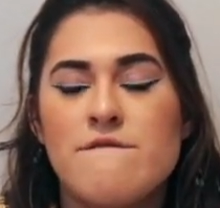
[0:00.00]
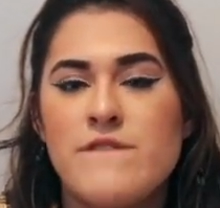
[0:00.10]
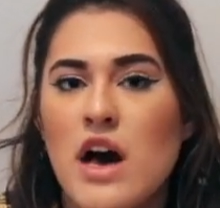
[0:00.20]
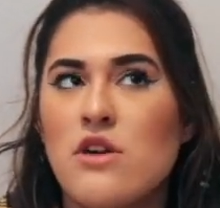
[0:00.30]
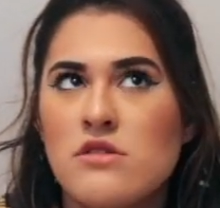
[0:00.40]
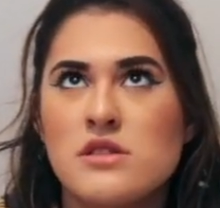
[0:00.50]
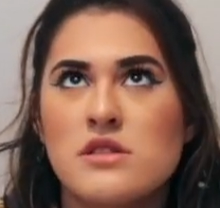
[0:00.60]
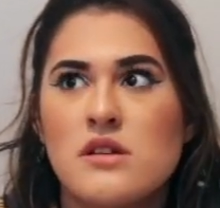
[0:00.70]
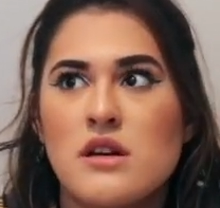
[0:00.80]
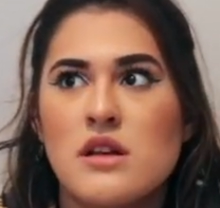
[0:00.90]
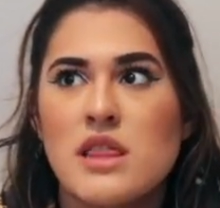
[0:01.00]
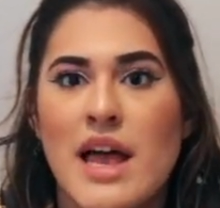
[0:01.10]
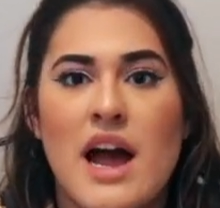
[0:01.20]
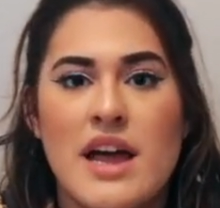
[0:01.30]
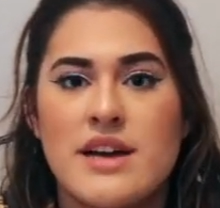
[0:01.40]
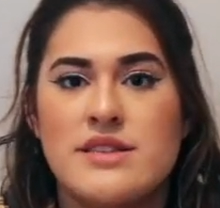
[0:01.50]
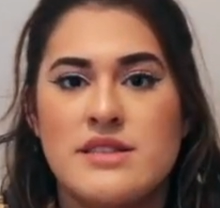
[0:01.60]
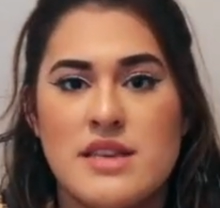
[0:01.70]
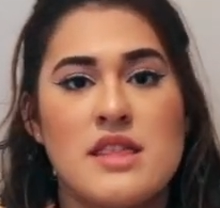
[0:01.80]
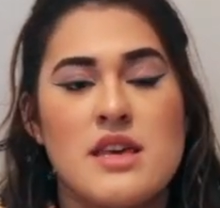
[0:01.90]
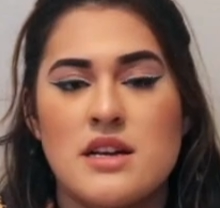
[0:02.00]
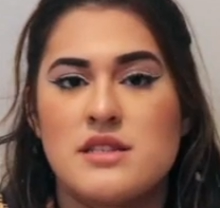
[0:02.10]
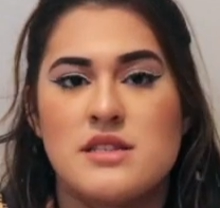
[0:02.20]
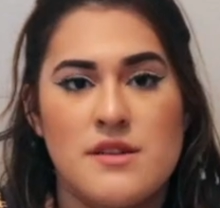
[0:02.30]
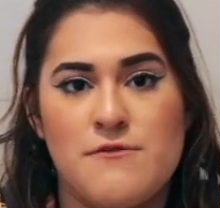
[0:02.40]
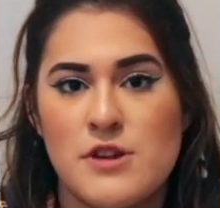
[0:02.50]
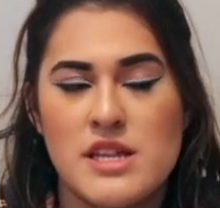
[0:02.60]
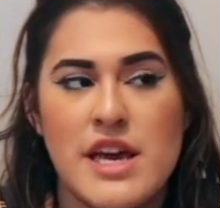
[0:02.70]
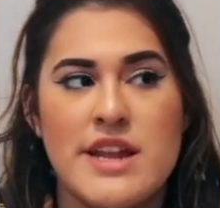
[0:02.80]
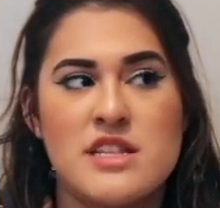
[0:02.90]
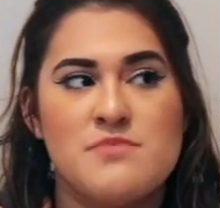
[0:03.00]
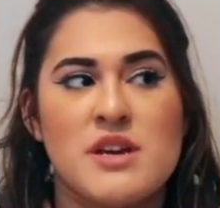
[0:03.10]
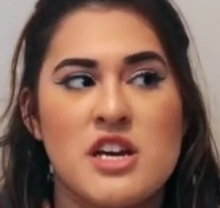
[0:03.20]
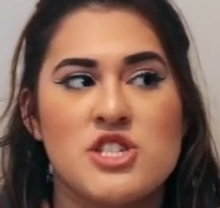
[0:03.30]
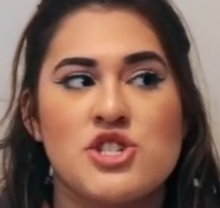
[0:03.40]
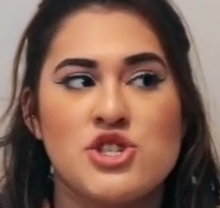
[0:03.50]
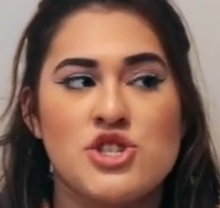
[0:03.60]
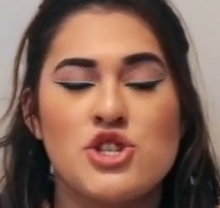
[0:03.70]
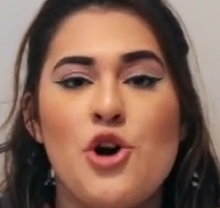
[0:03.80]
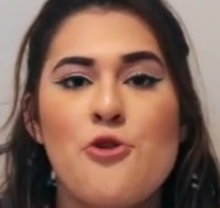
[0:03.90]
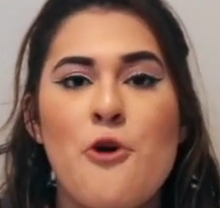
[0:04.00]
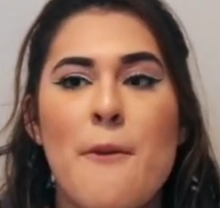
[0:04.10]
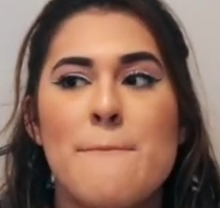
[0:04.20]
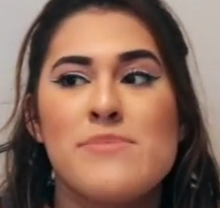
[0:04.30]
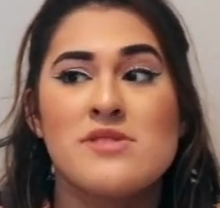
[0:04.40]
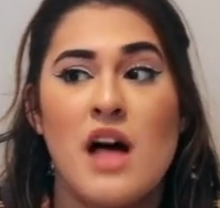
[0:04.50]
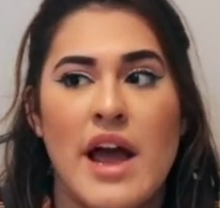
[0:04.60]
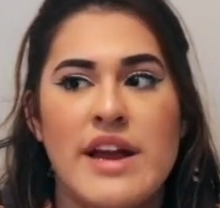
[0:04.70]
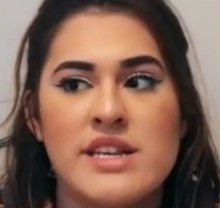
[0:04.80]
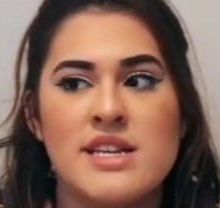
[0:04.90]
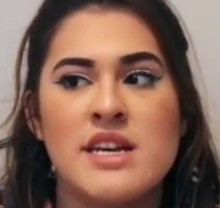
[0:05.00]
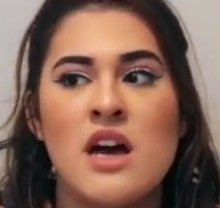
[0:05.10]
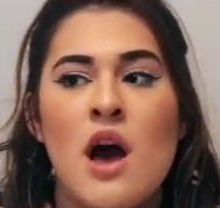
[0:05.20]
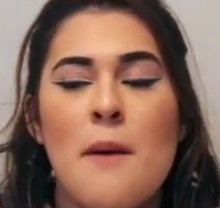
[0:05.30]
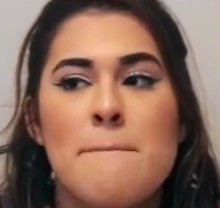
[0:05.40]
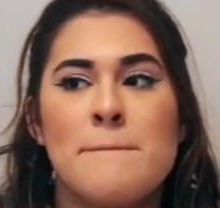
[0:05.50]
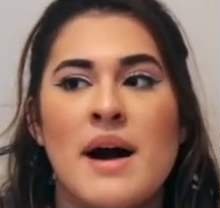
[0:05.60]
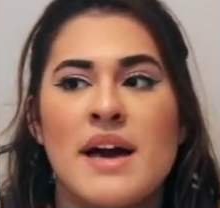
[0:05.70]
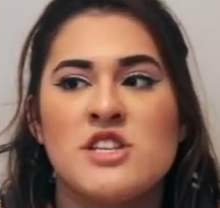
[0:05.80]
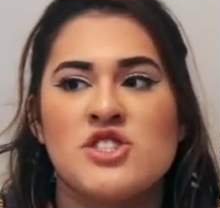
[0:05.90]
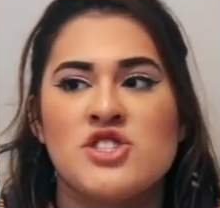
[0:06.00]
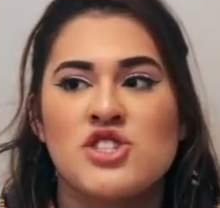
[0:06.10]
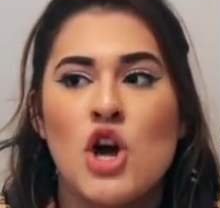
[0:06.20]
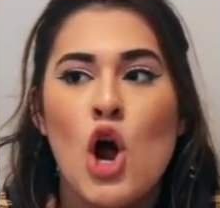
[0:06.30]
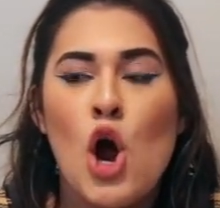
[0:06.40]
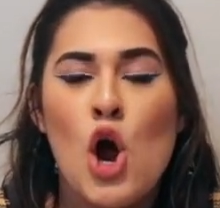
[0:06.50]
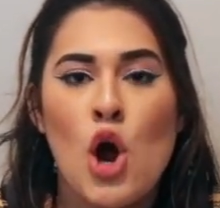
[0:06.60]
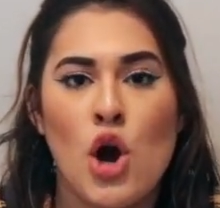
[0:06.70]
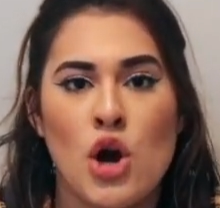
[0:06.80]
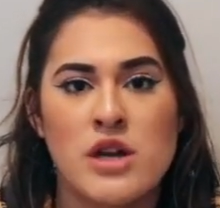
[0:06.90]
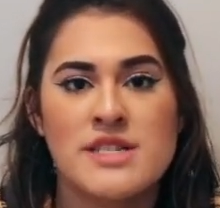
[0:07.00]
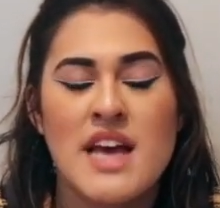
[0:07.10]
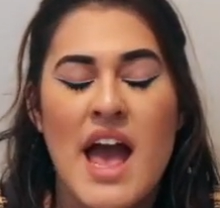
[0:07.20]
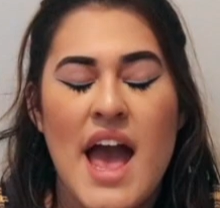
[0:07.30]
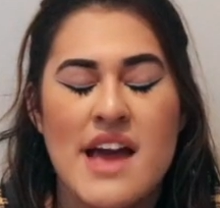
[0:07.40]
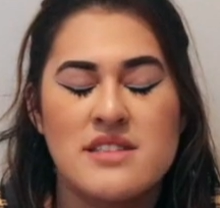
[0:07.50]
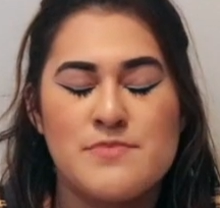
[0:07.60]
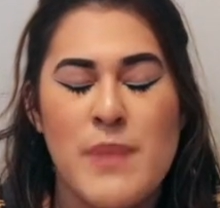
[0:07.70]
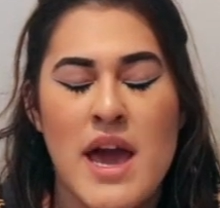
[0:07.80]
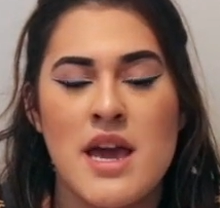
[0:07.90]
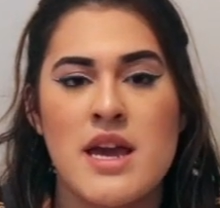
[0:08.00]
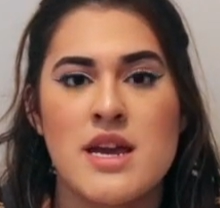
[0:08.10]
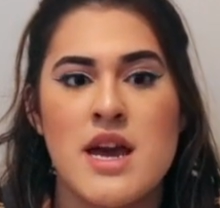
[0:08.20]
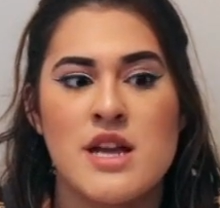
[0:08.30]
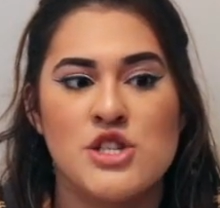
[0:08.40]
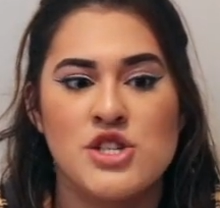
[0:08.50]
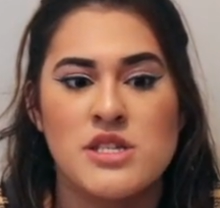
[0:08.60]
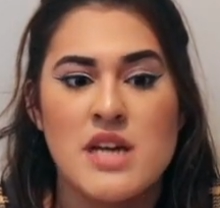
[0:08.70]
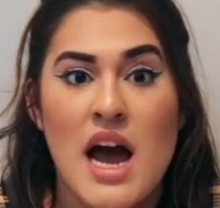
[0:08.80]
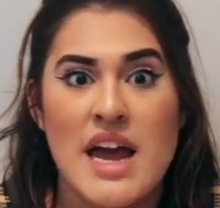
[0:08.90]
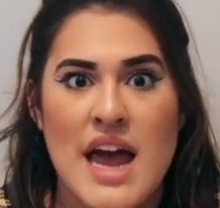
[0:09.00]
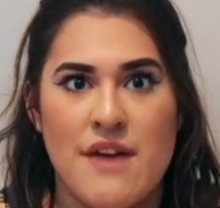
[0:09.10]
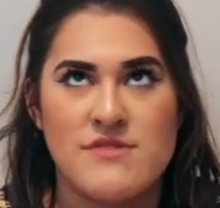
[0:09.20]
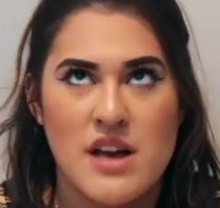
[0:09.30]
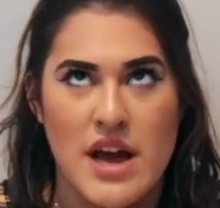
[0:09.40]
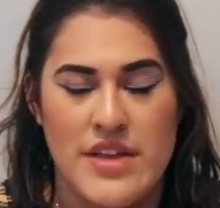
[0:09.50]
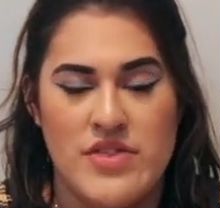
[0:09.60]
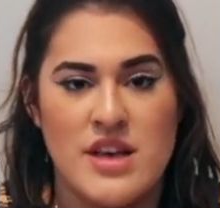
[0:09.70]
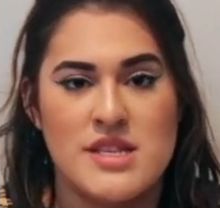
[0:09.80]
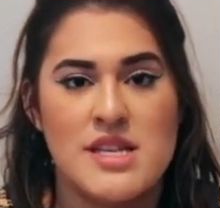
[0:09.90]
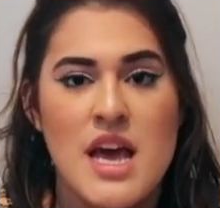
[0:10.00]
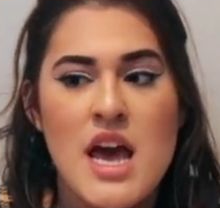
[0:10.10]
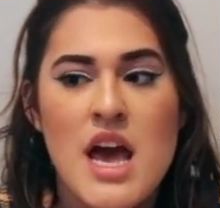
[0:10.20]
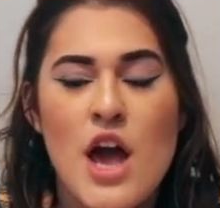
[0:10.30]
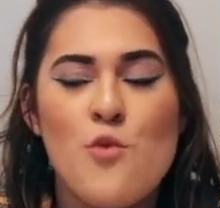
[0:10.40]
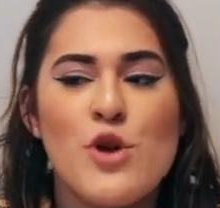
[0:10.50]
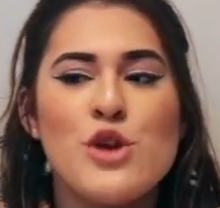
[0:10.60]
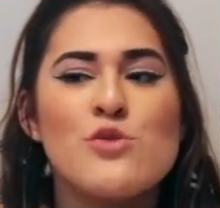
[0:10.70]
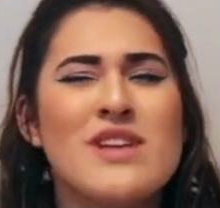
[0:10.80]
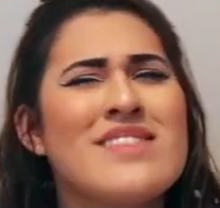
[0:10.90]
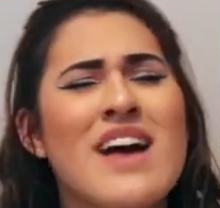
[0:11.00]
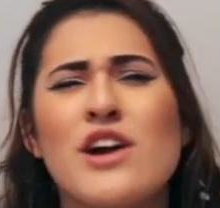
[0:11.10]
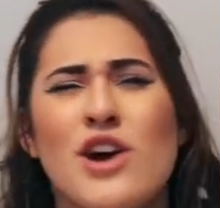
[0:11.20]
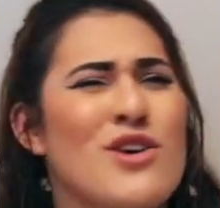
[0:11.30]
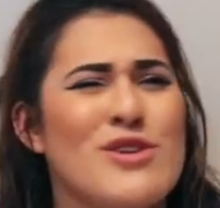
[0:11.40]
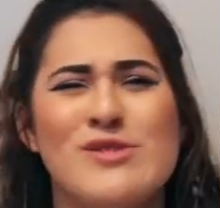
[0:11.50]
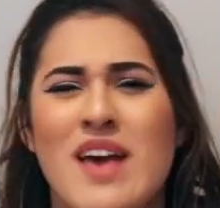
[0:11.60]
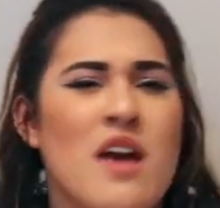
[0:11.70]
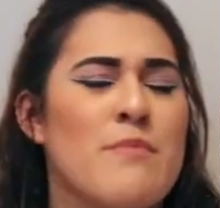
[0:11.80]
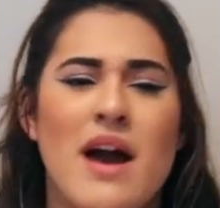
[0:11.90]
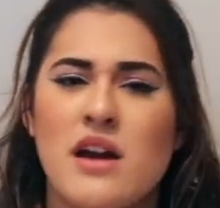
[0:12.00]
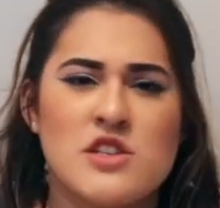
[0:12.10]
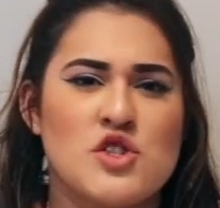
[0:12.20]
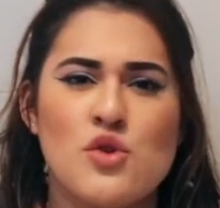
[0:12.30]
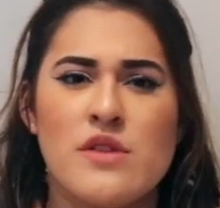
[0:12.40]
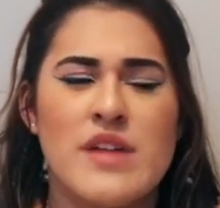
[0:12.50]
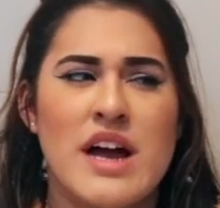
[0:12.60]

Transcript: felt like I could see things differently, and it's because you're so blinded by just hurt and pain and just, I have to hide this. And when you let that go, you take back control of